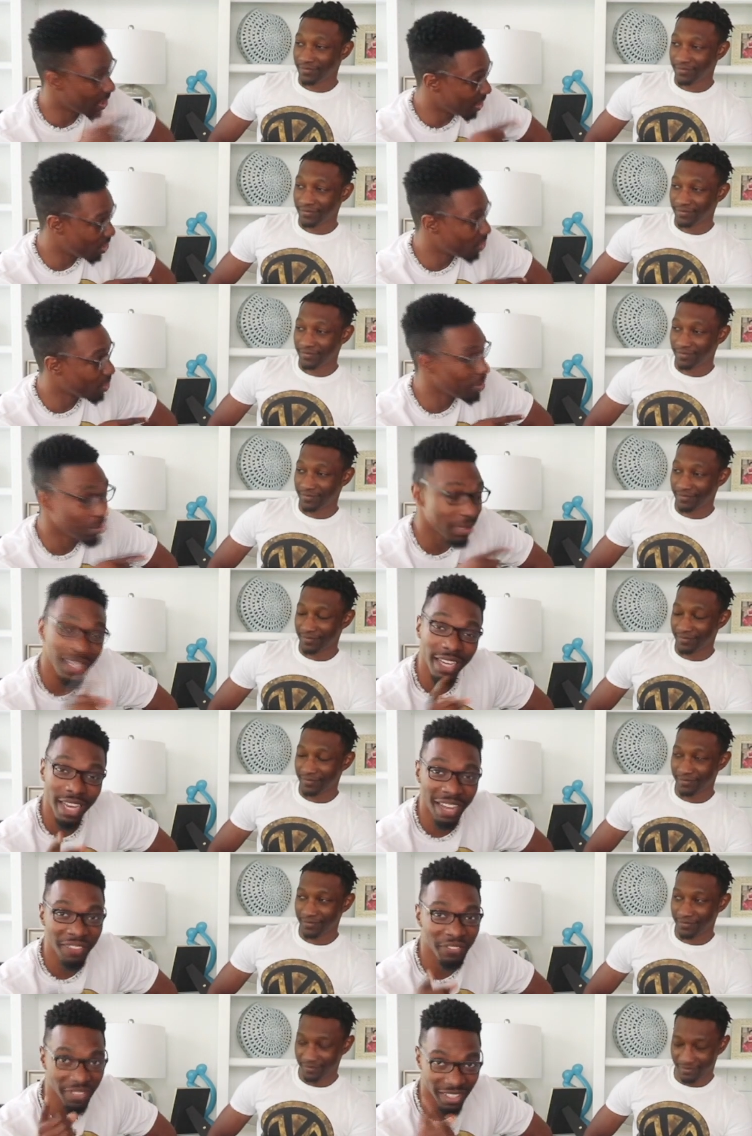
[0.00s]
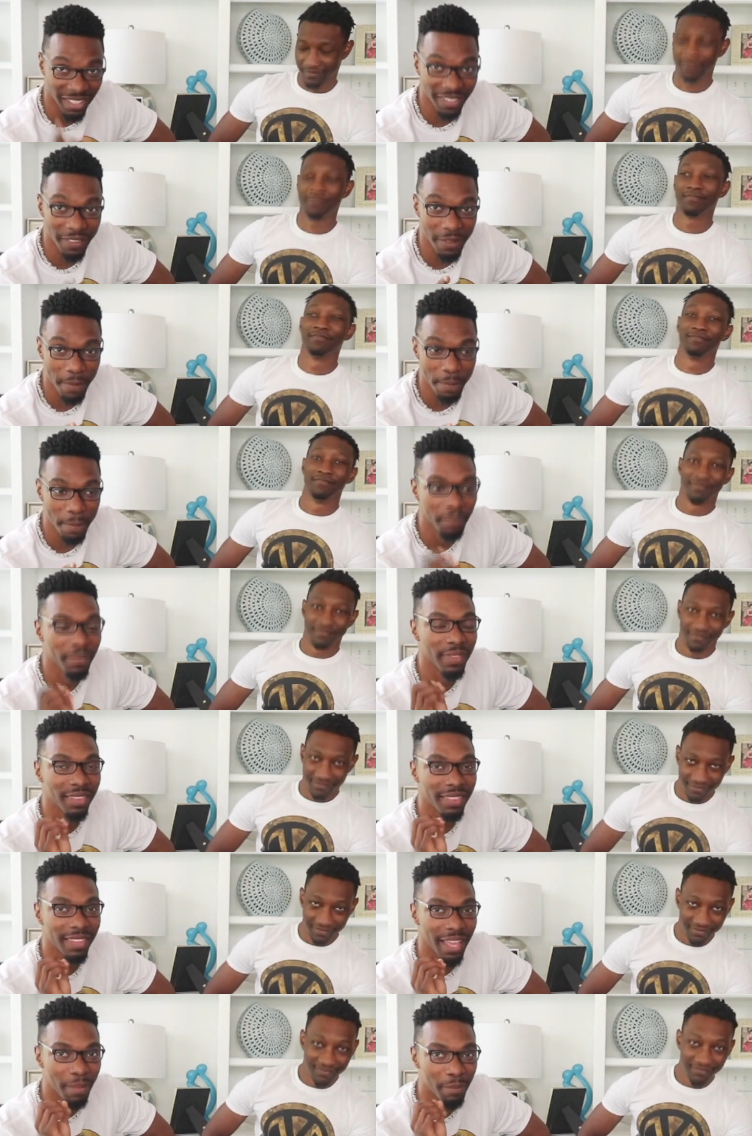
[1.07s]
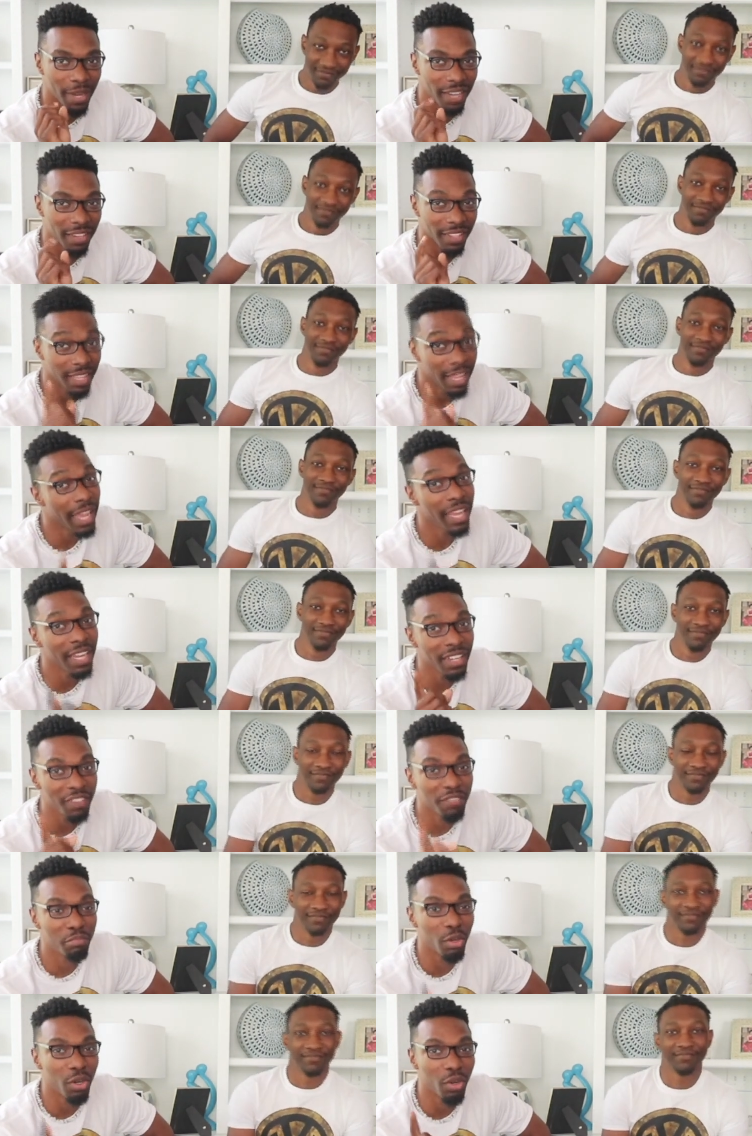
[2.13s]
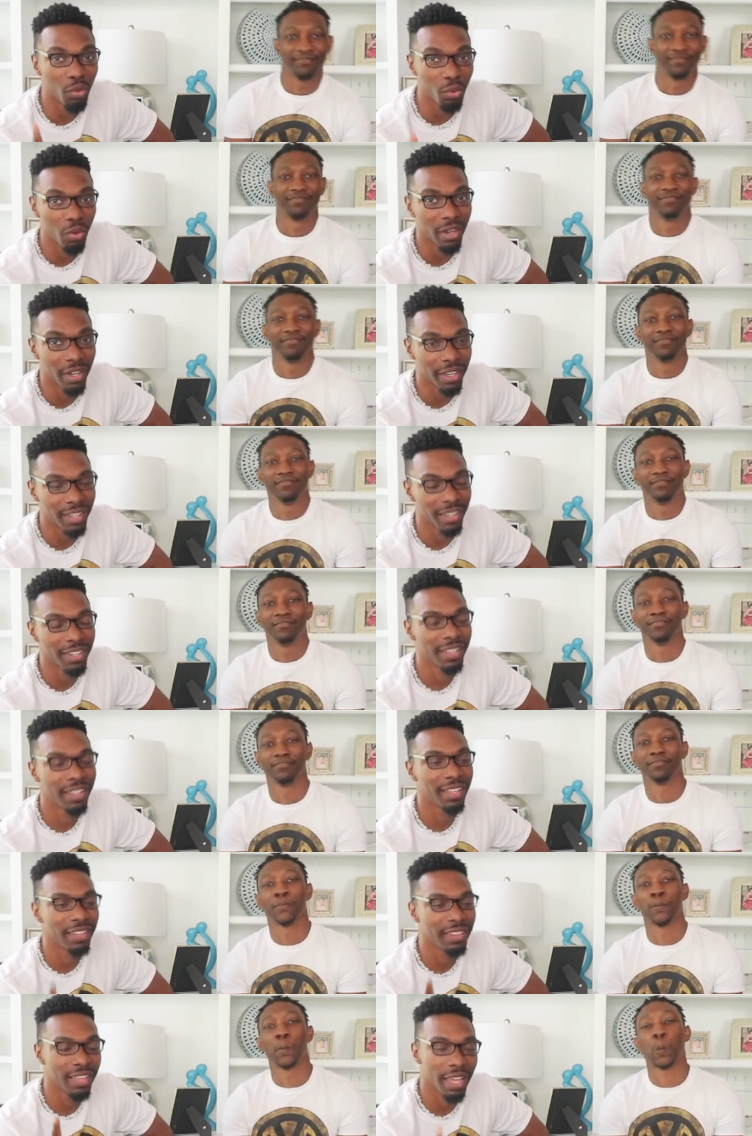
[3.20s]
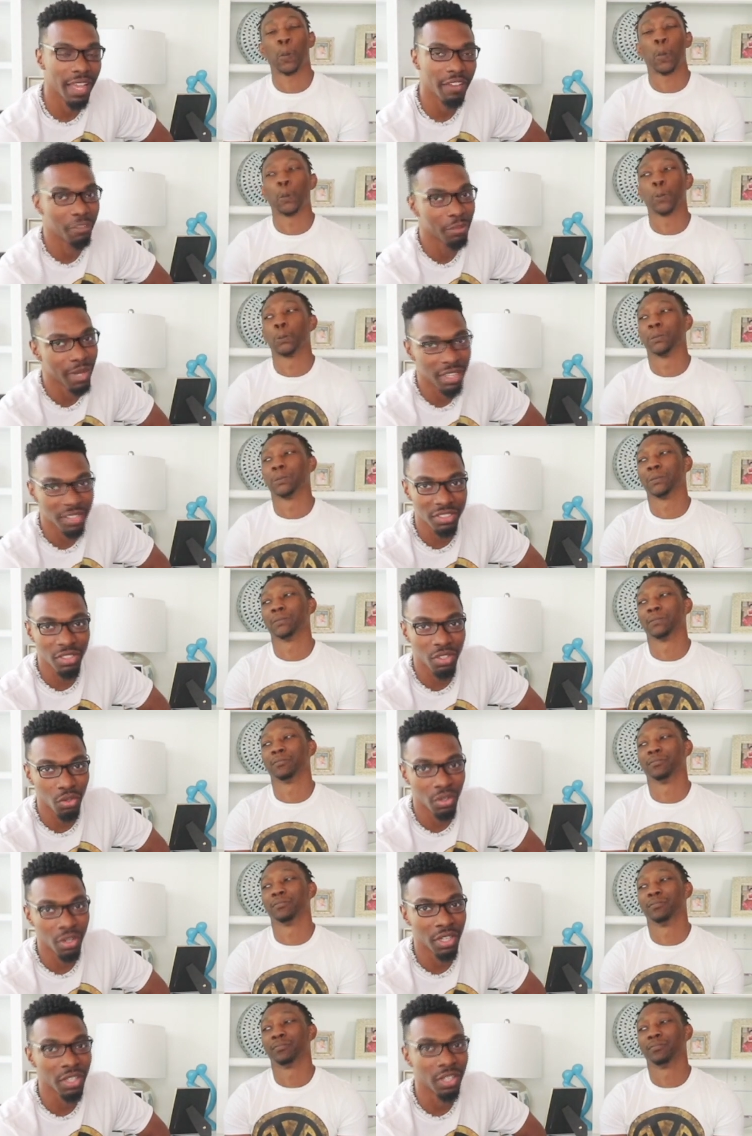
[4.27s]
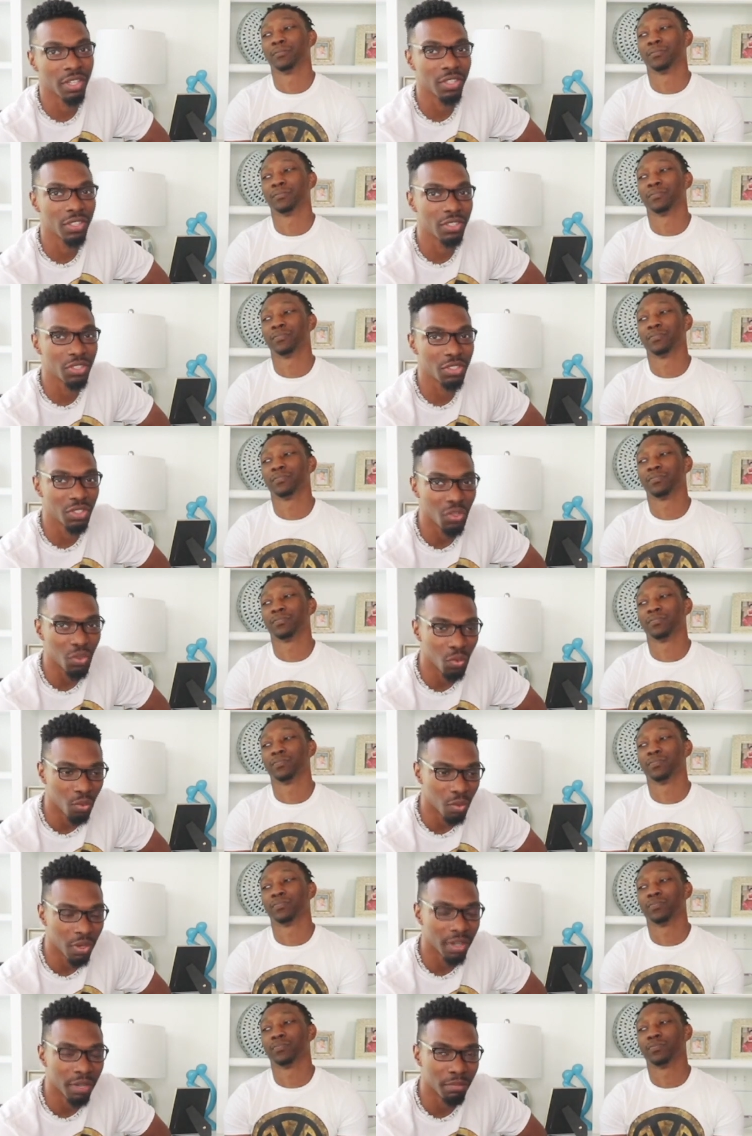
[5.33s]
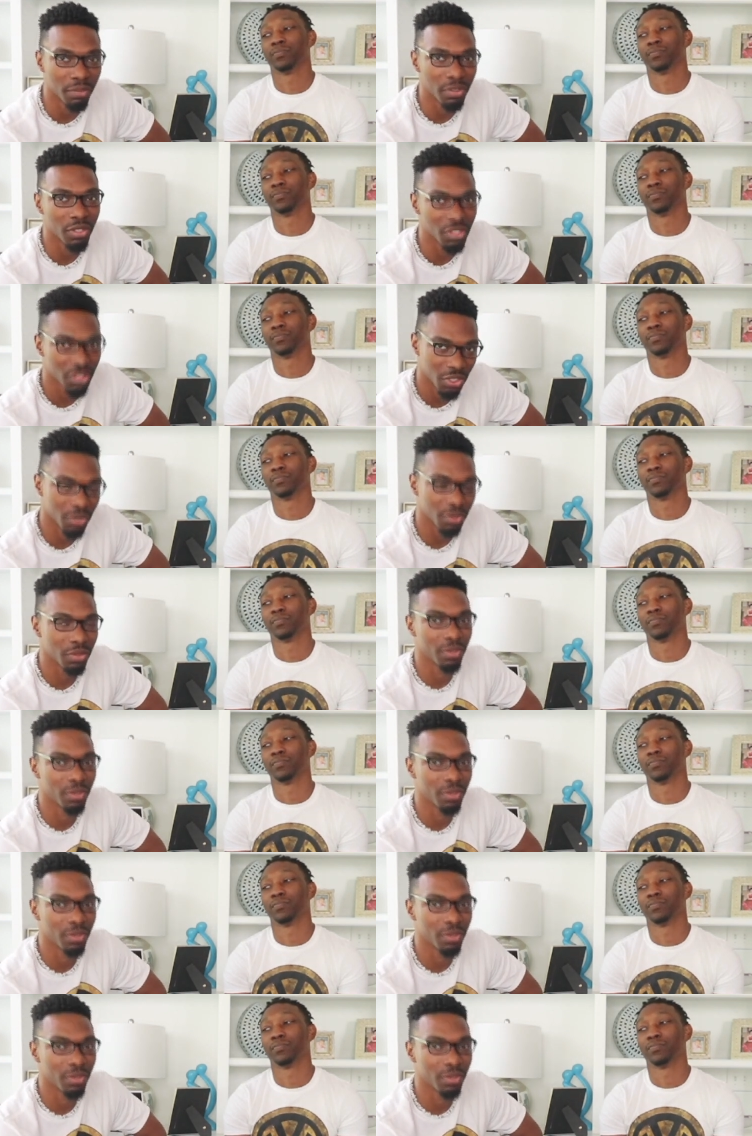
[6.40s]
Speaker 1: extremely confident that by the end of book one, that everybody's going to want book two.